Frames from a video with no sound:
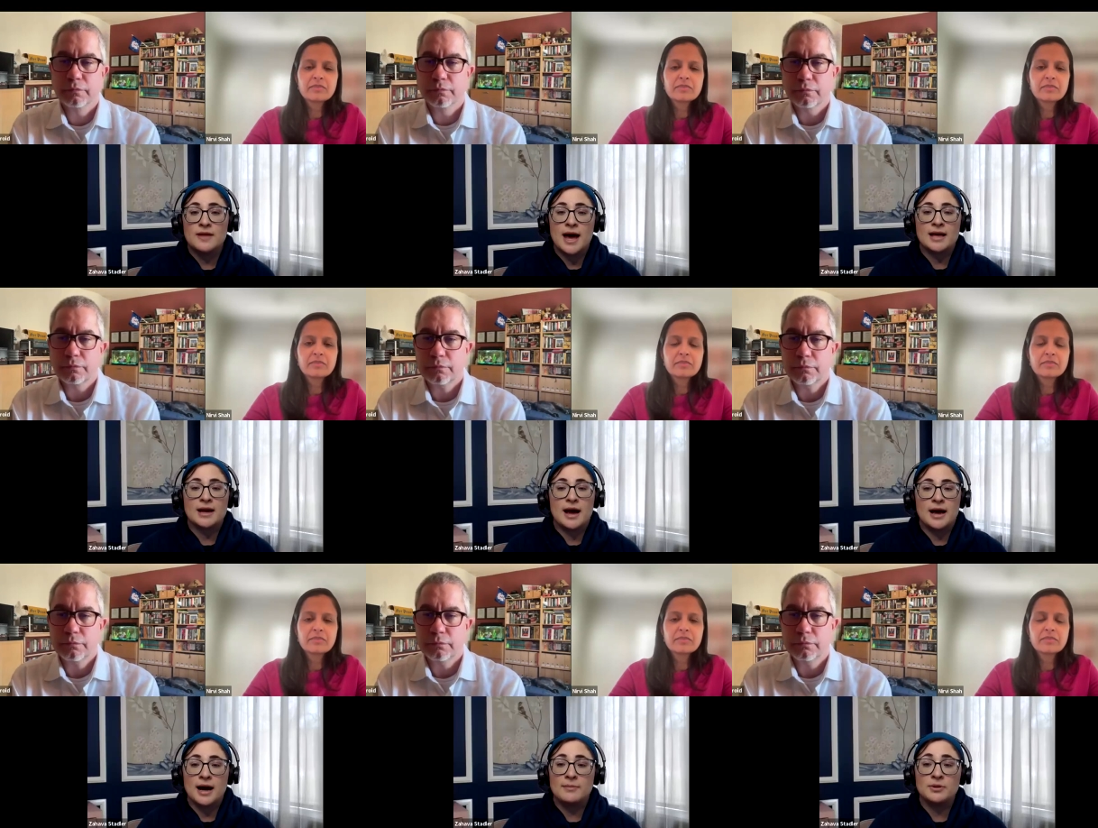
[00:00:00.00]
Speaker 1: that uh,
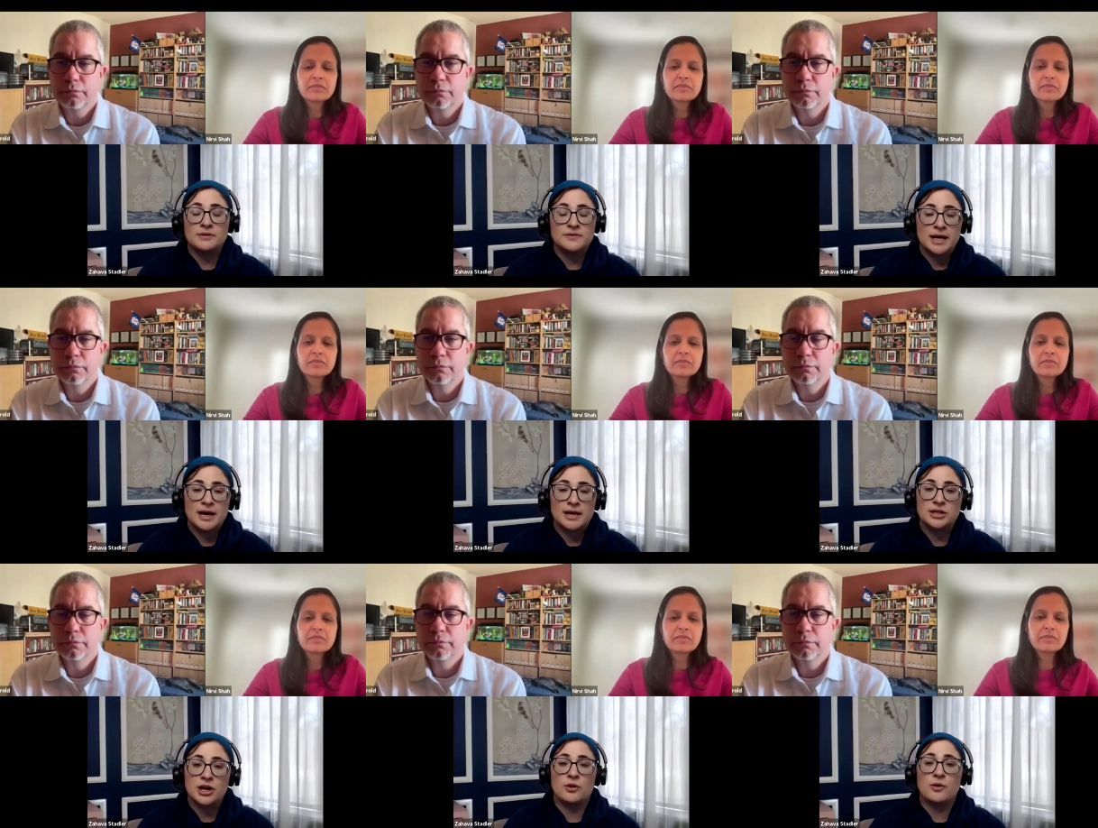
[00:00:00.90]
a couple of decades
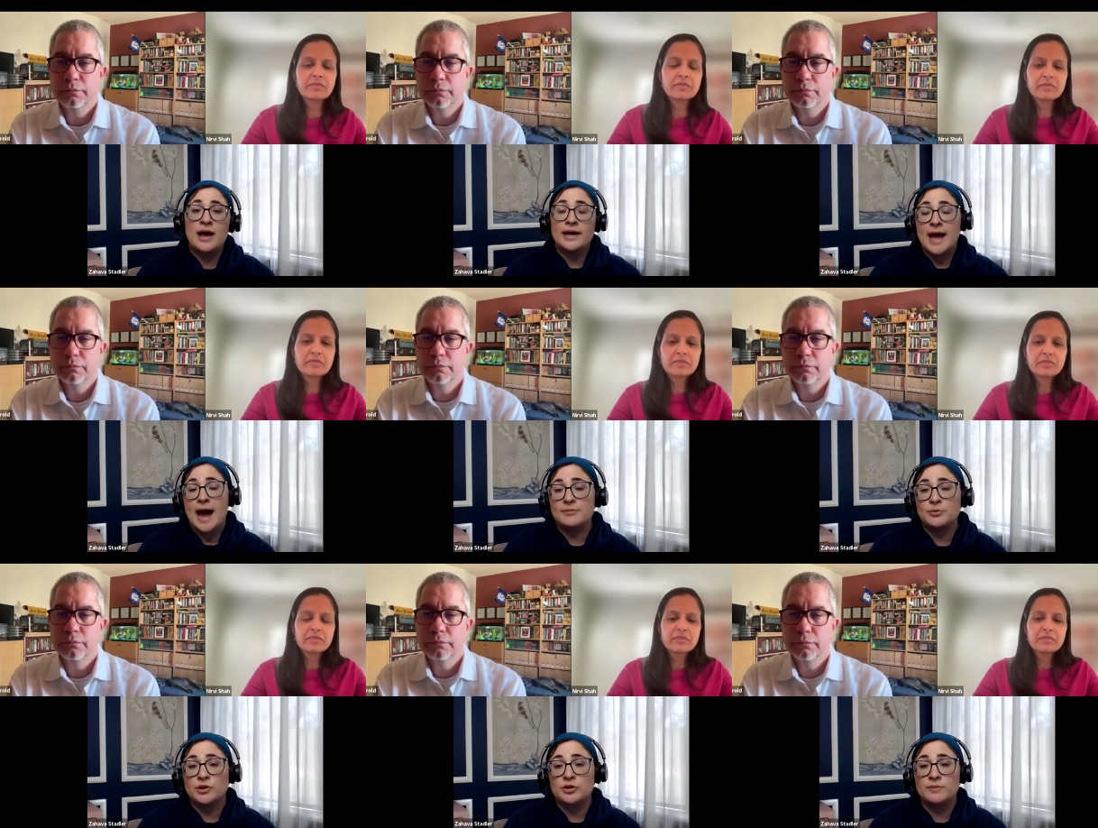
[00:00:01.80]
ago capped
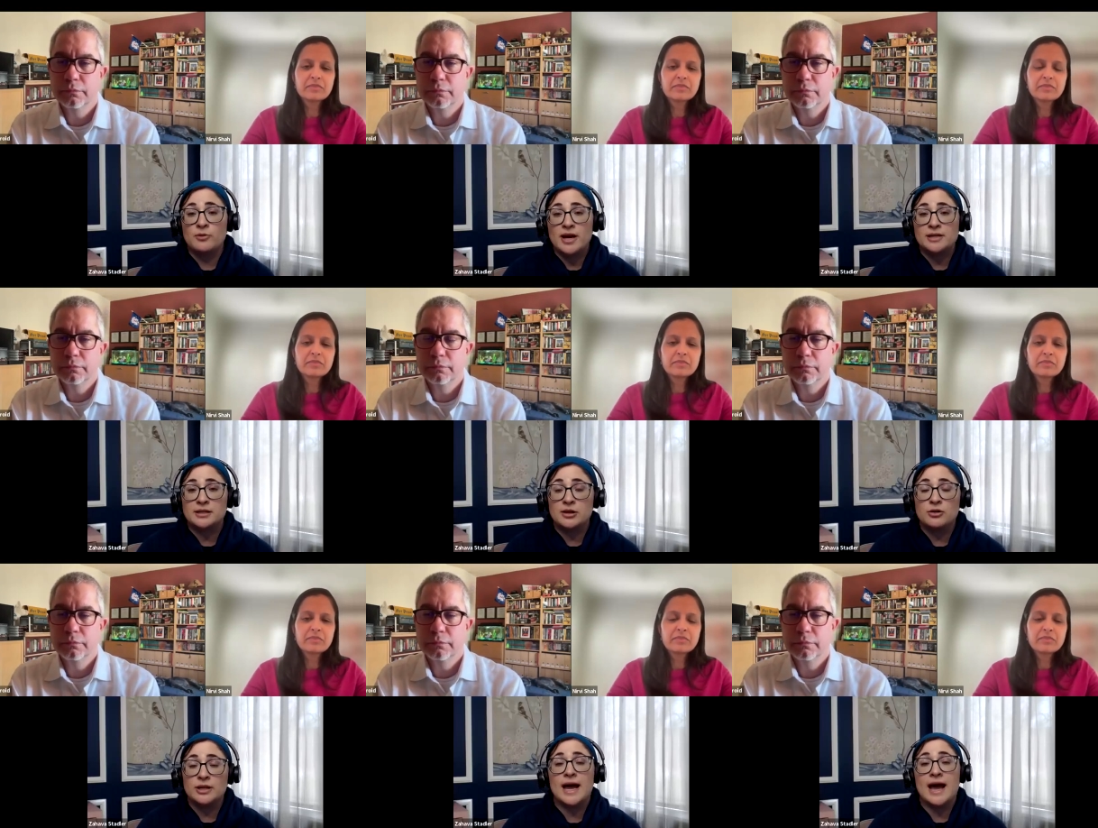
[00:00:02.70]
what could be raised
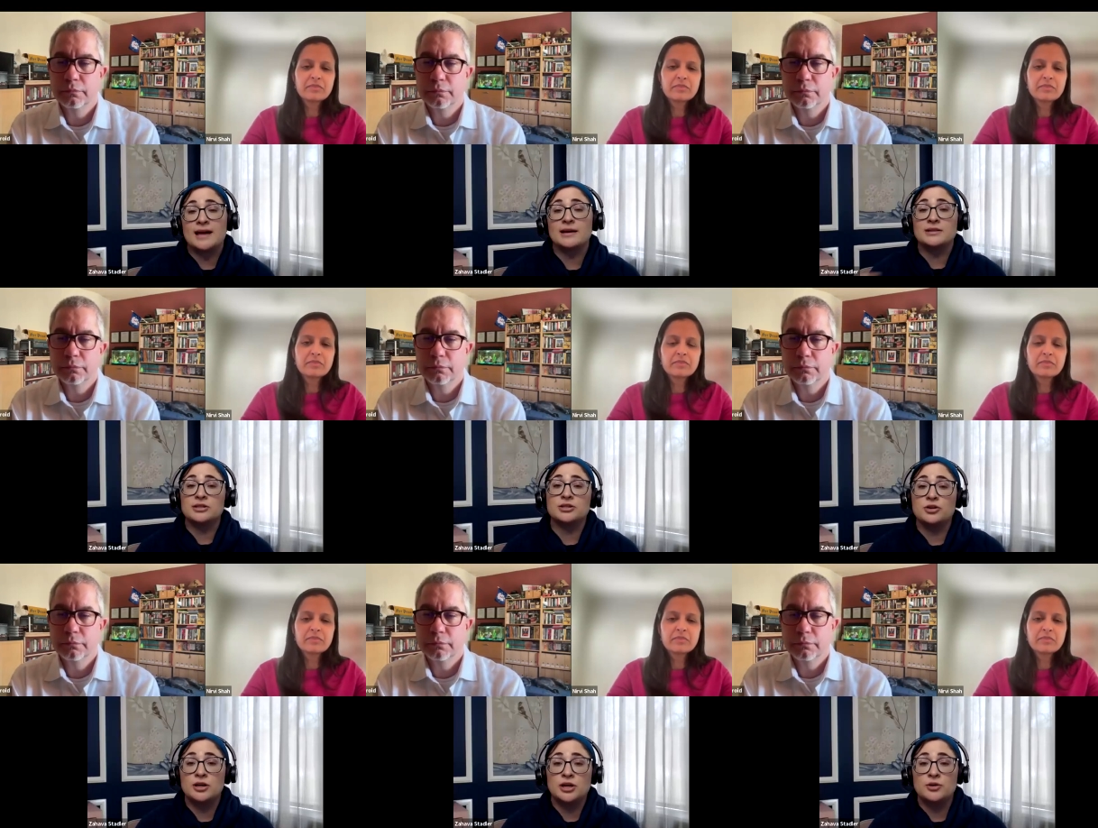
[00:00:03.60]
locally and
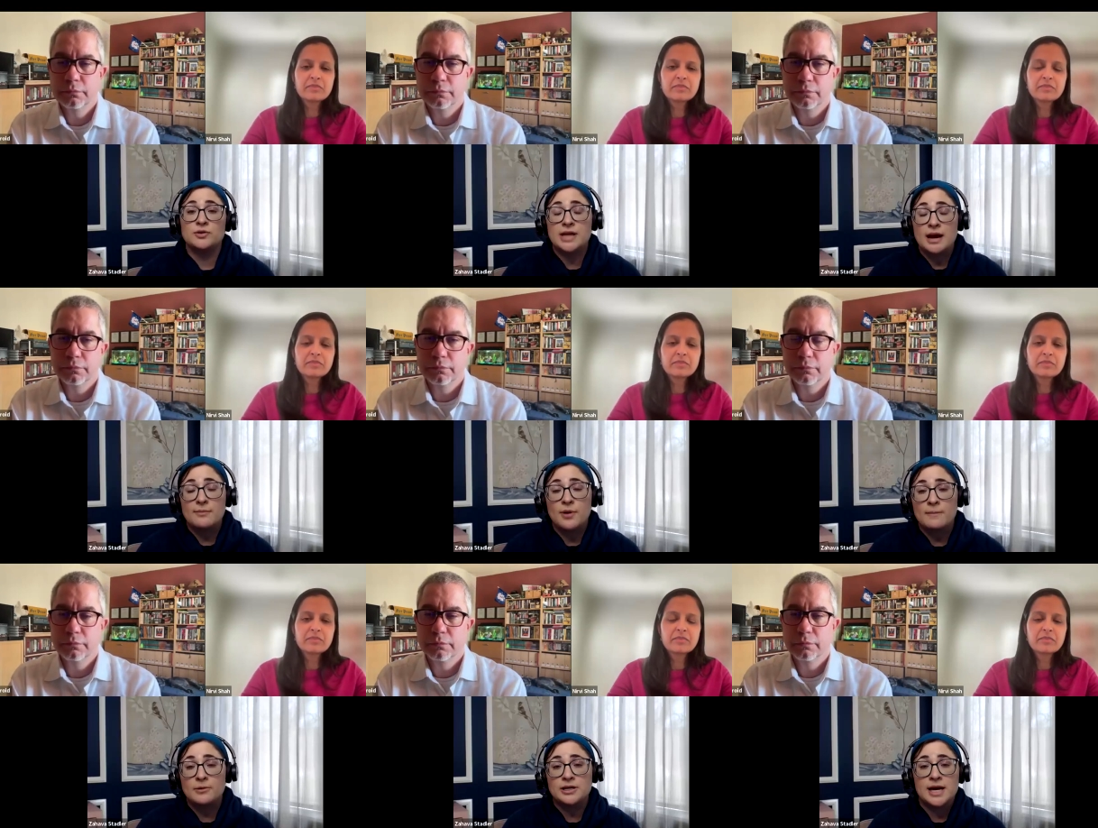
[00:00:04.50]
instituted a new state
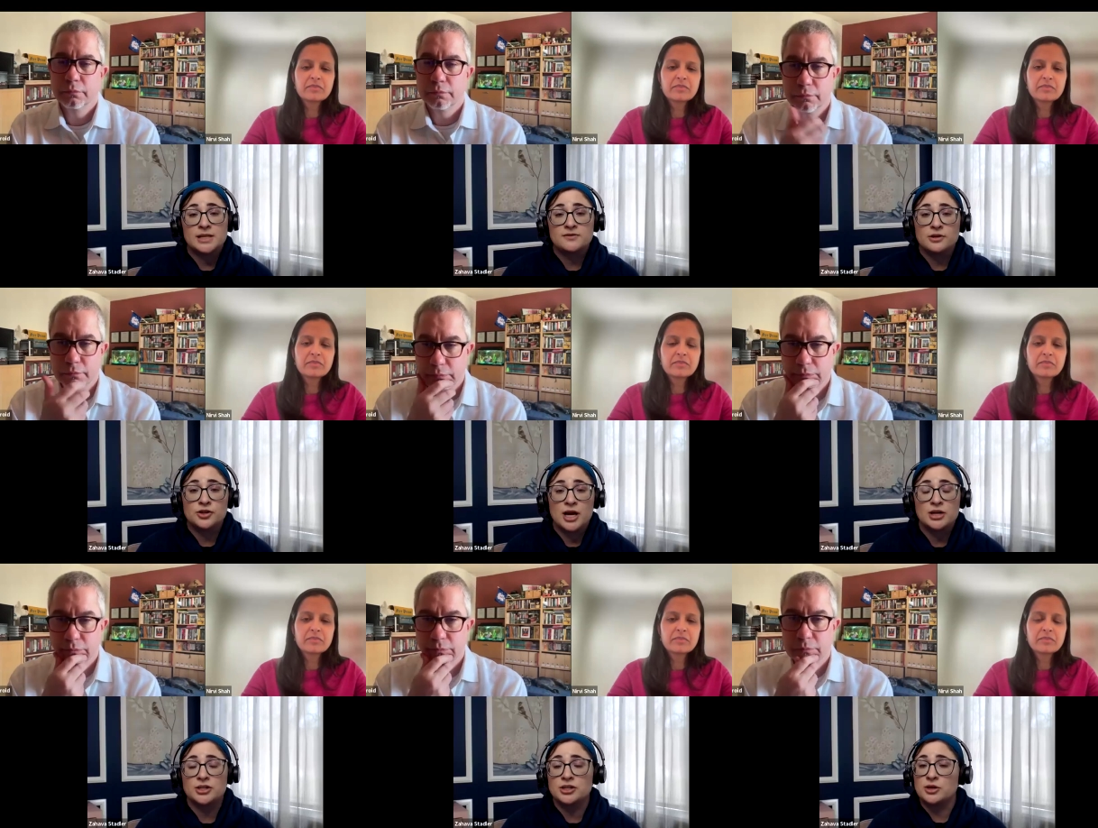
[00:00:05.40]
property tax for education.